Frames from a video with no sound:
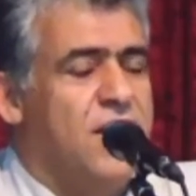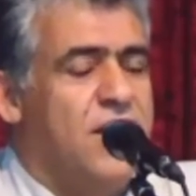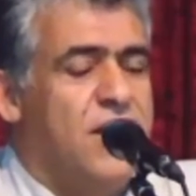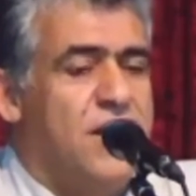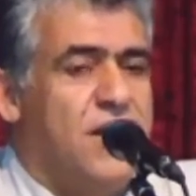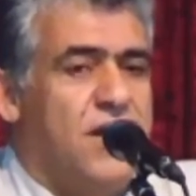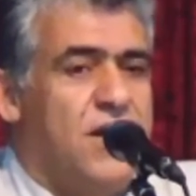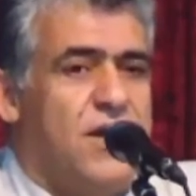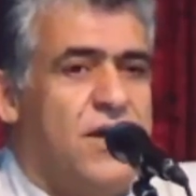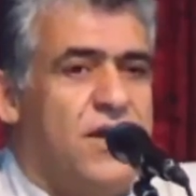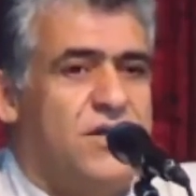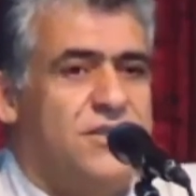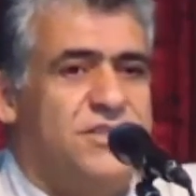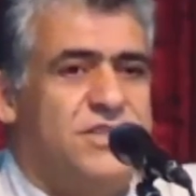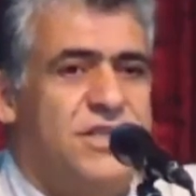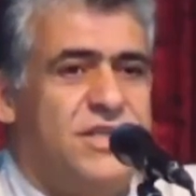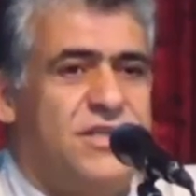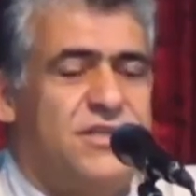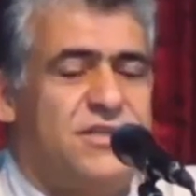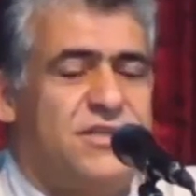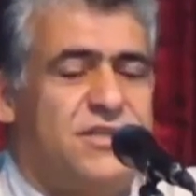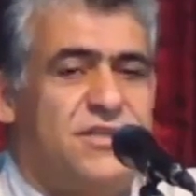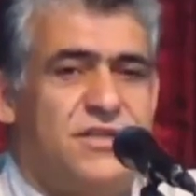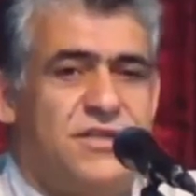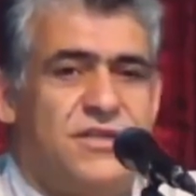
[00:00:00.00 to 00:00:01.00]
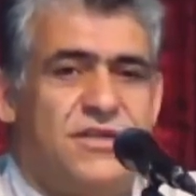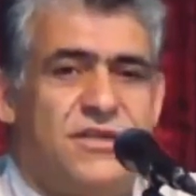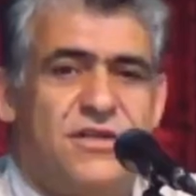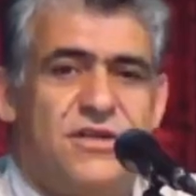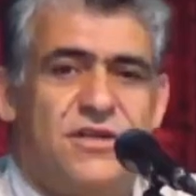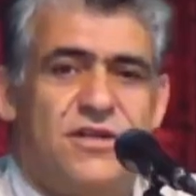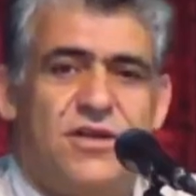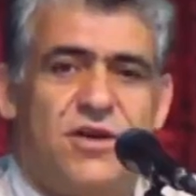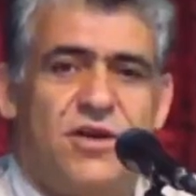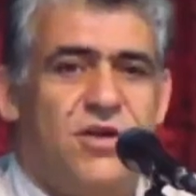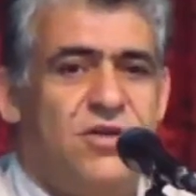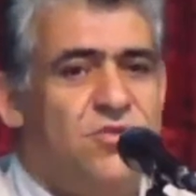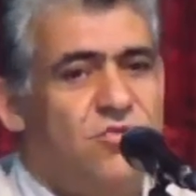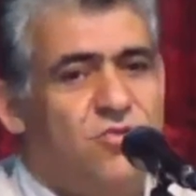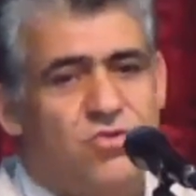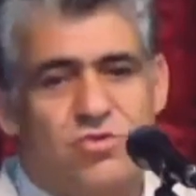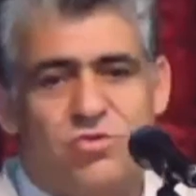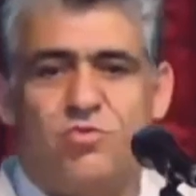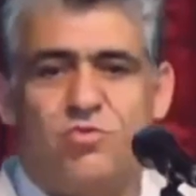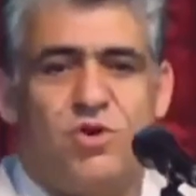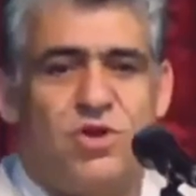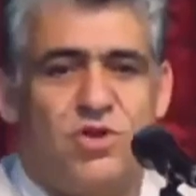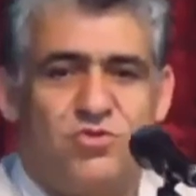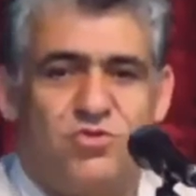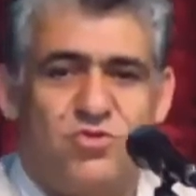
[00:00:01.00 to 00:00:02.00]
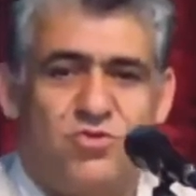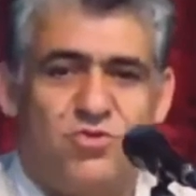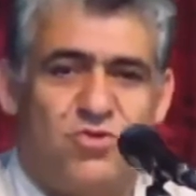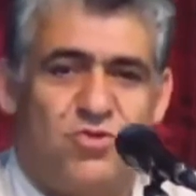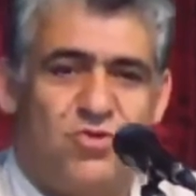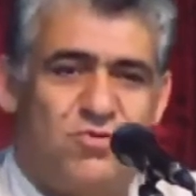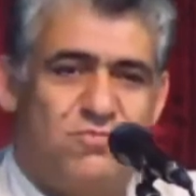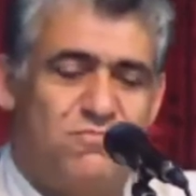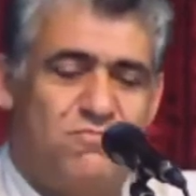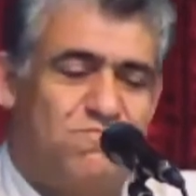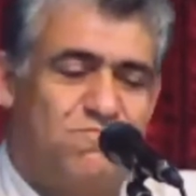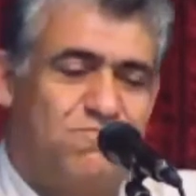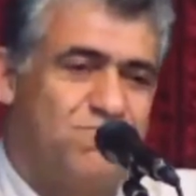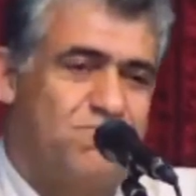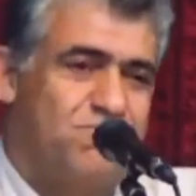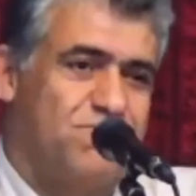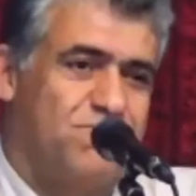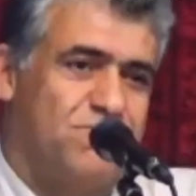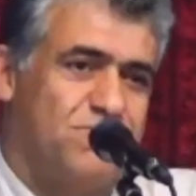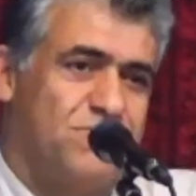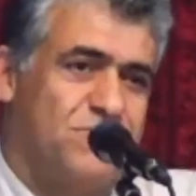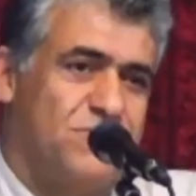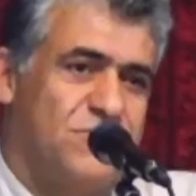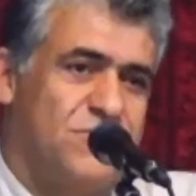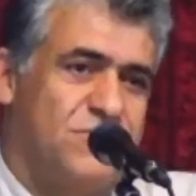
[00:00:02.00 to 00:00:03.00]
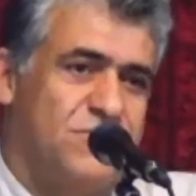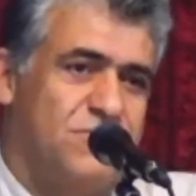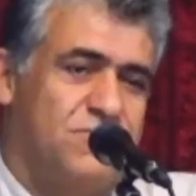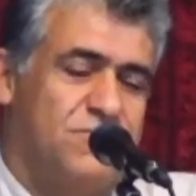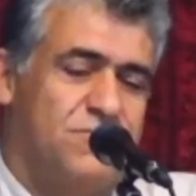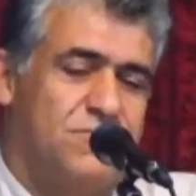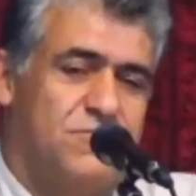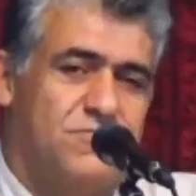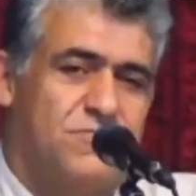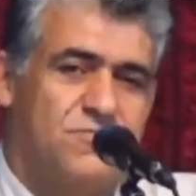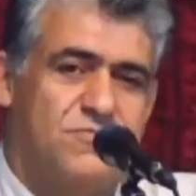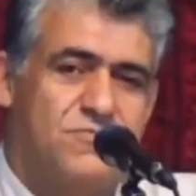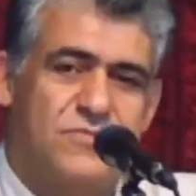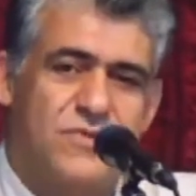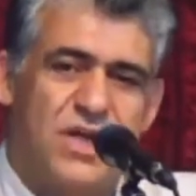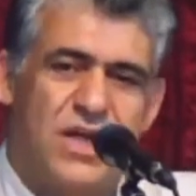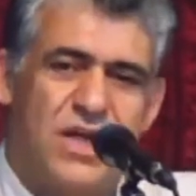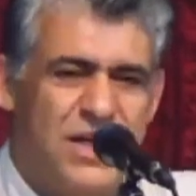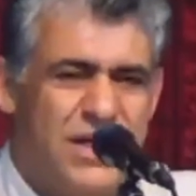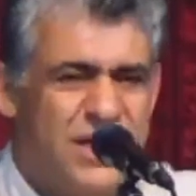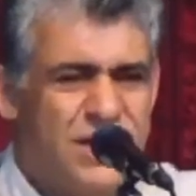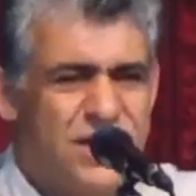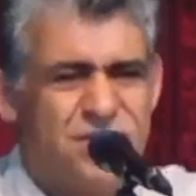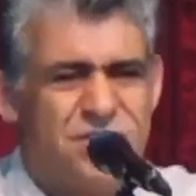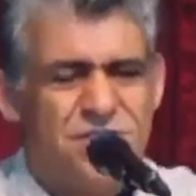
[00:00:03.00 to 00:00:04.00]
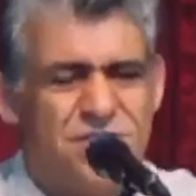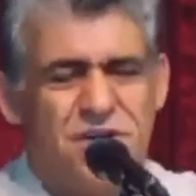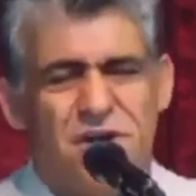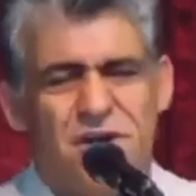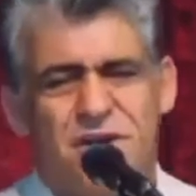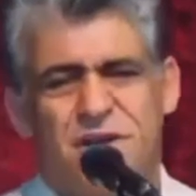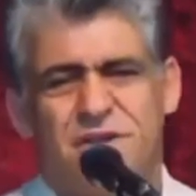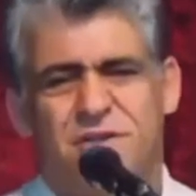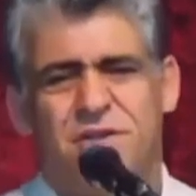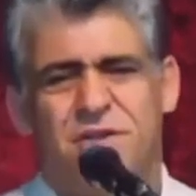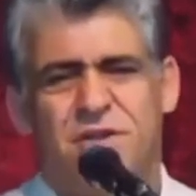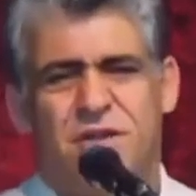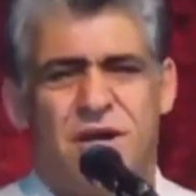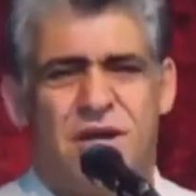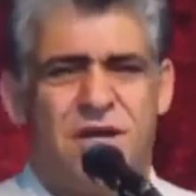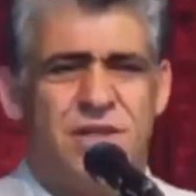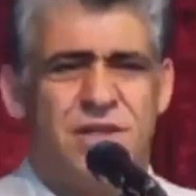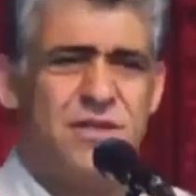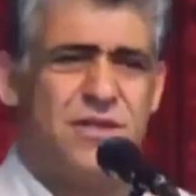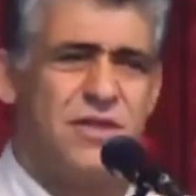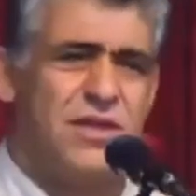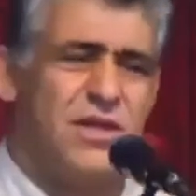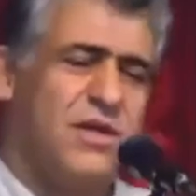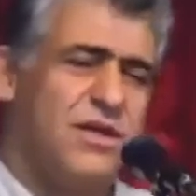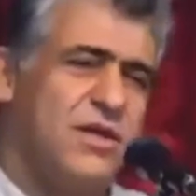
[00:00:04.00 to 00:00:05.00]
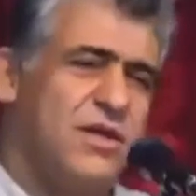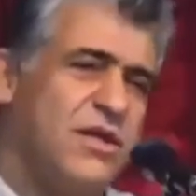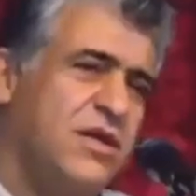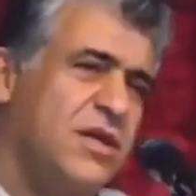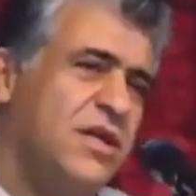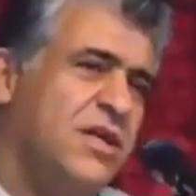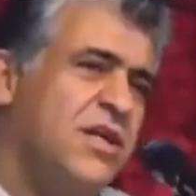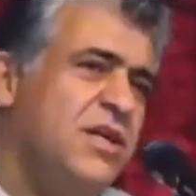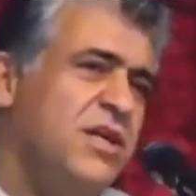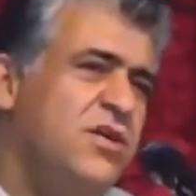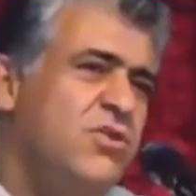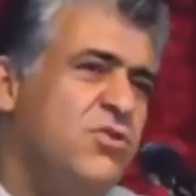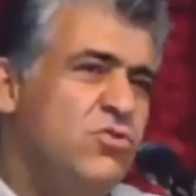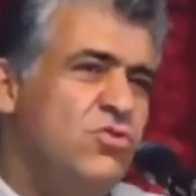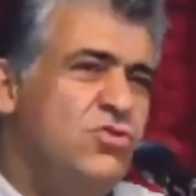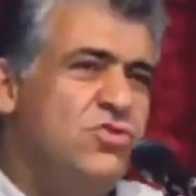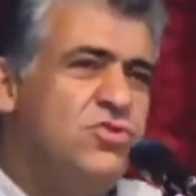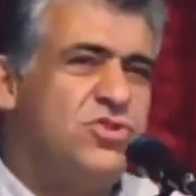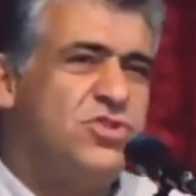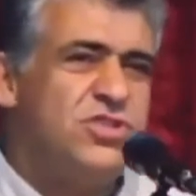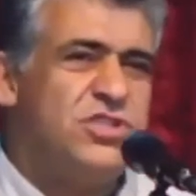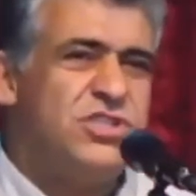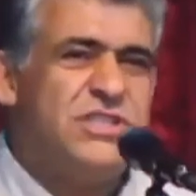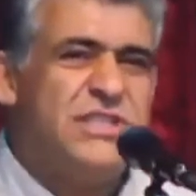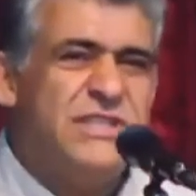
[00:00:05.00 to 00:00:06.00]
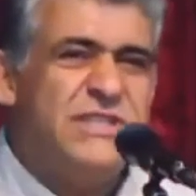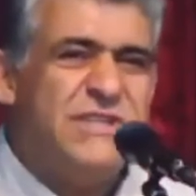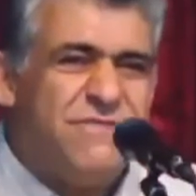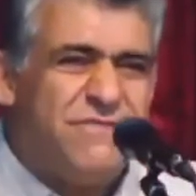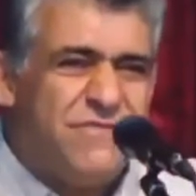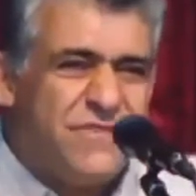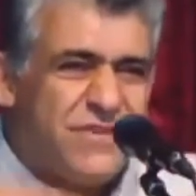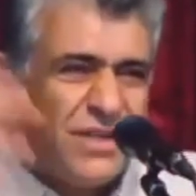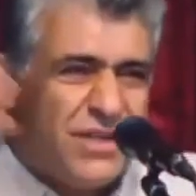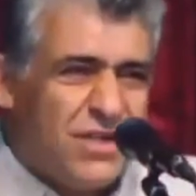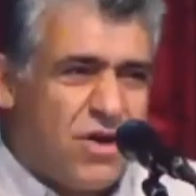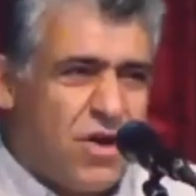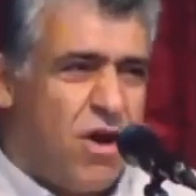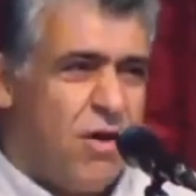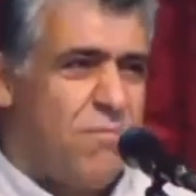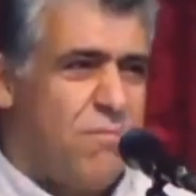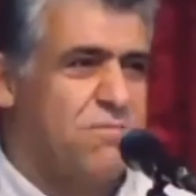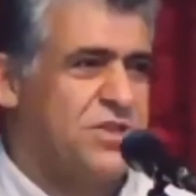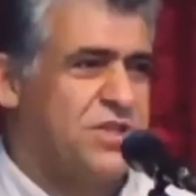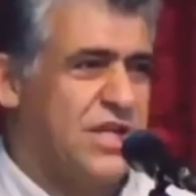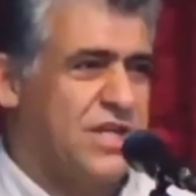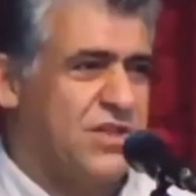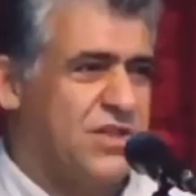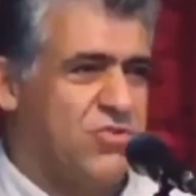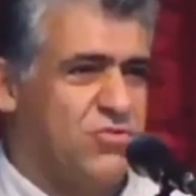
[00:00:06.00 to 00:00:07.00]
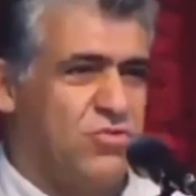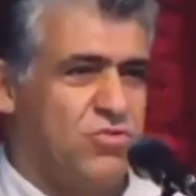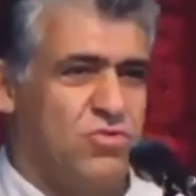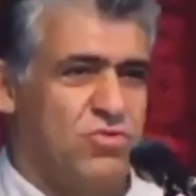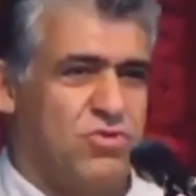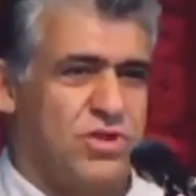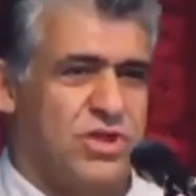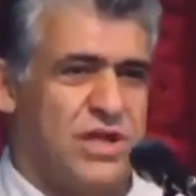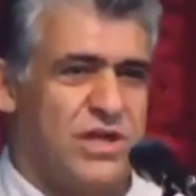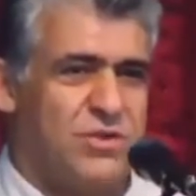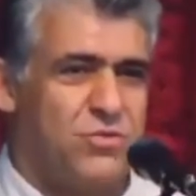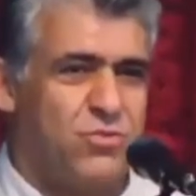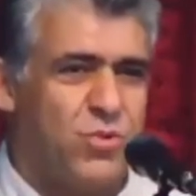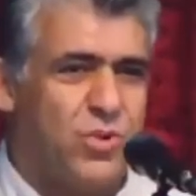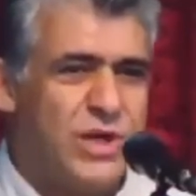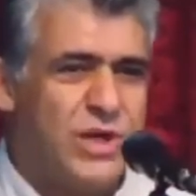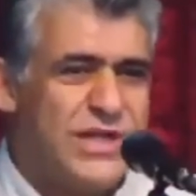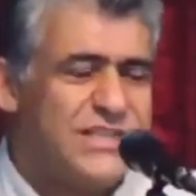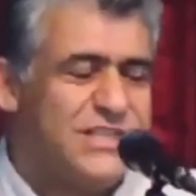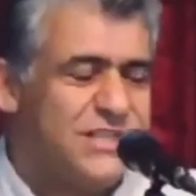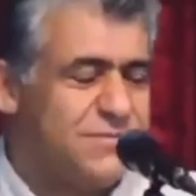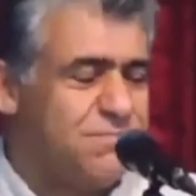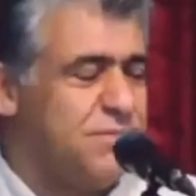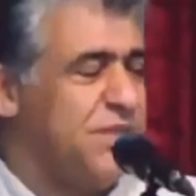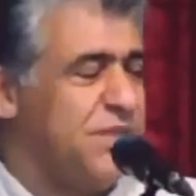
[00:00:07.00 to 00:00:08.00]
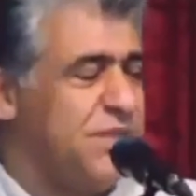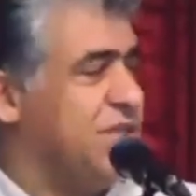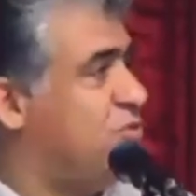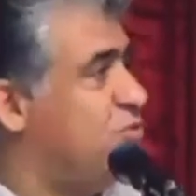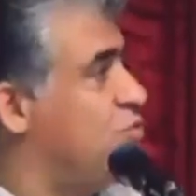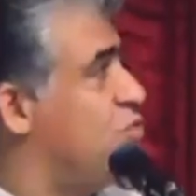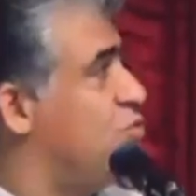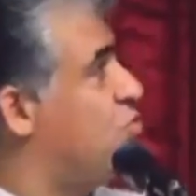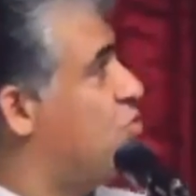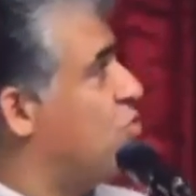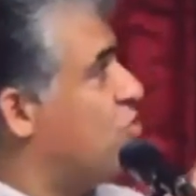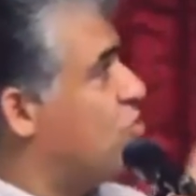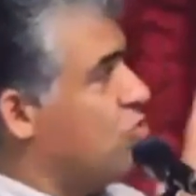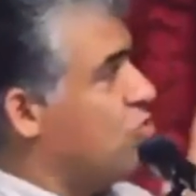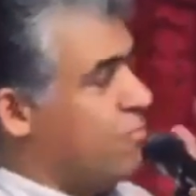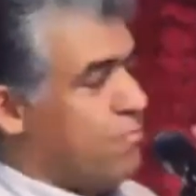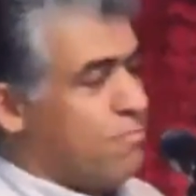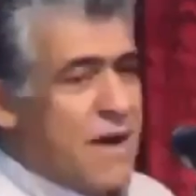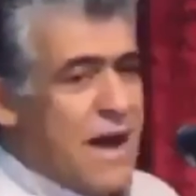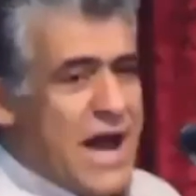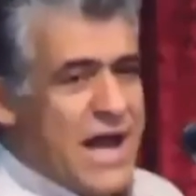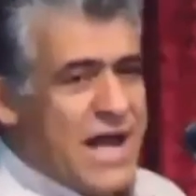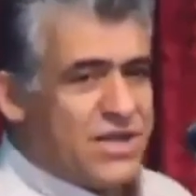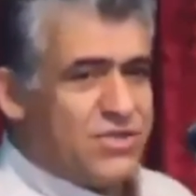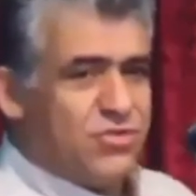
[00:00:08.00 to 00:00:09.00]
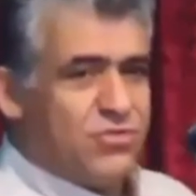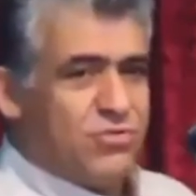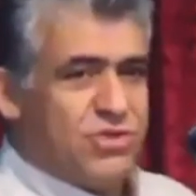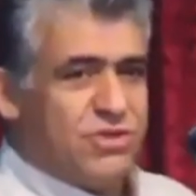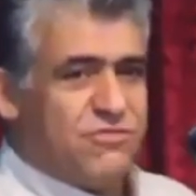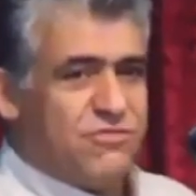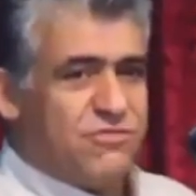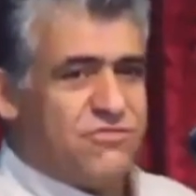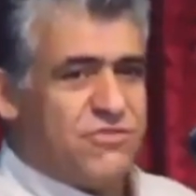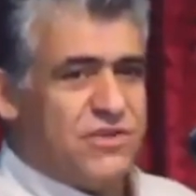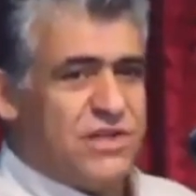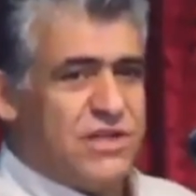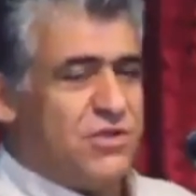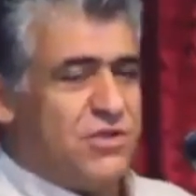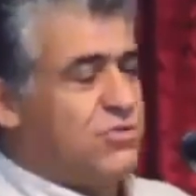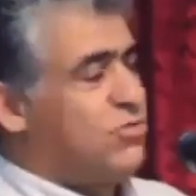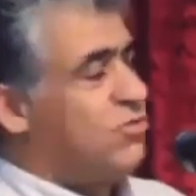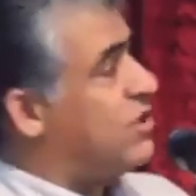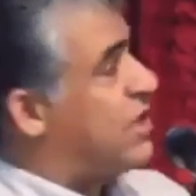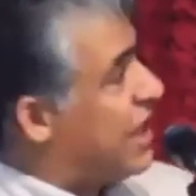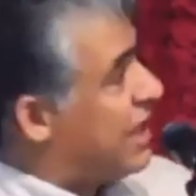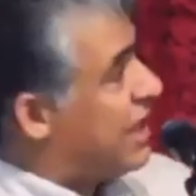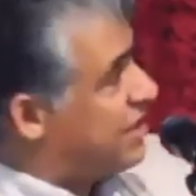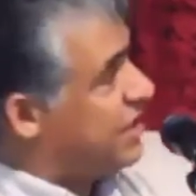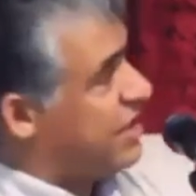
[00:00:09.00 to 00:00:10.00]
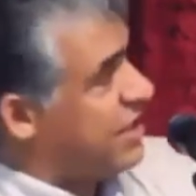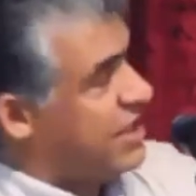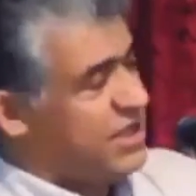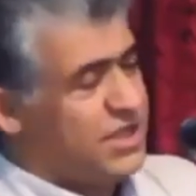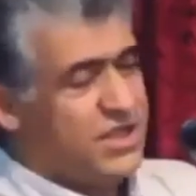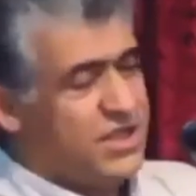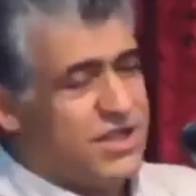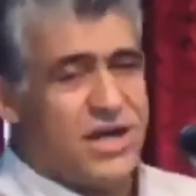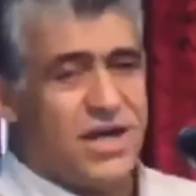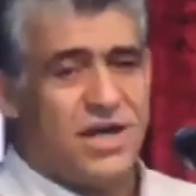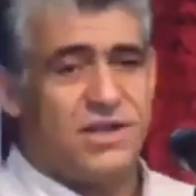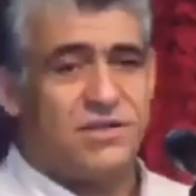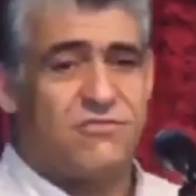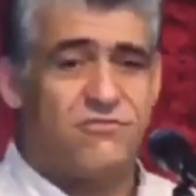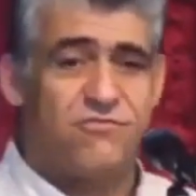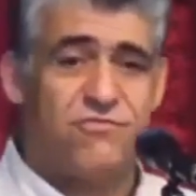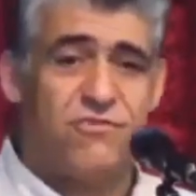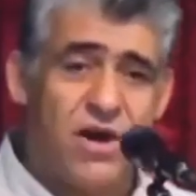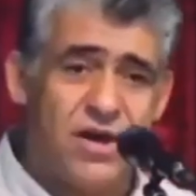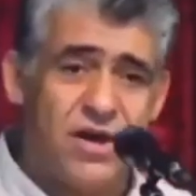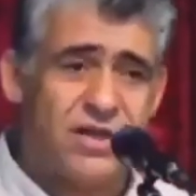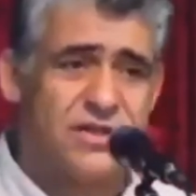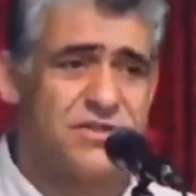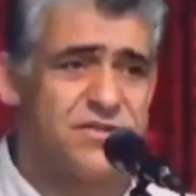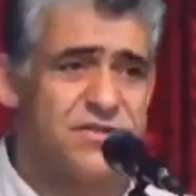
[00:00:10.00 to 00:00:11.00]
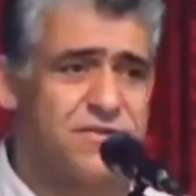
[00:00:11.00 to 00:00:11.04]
I said, I don't want to go. He tried and he used different option to convince me to go back to the field to that area and fight.